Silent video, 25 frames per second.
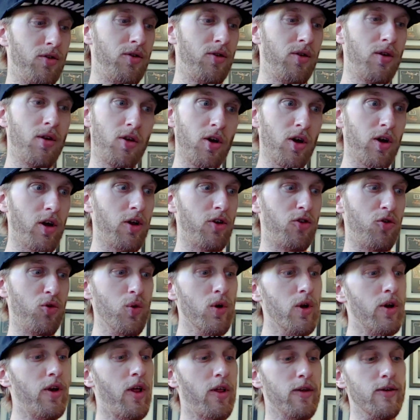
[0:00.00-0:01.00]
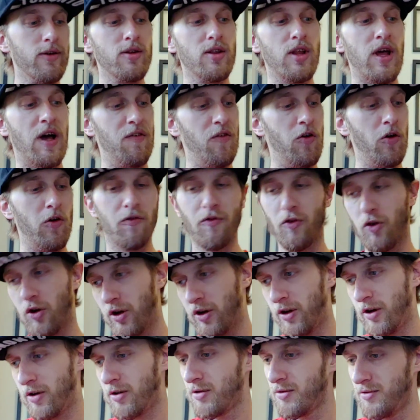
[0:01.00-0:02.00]
took it to another level for
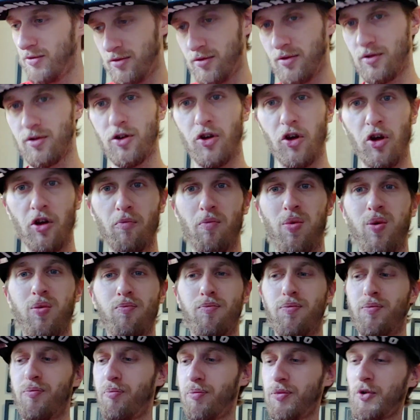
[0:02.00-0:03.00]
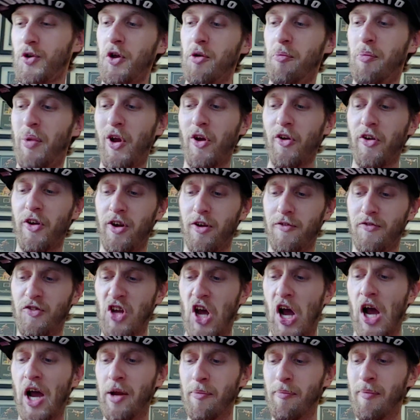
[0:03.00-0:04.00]
a good period of
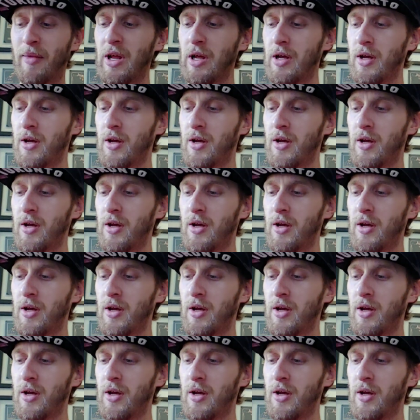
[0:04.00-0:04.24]
time.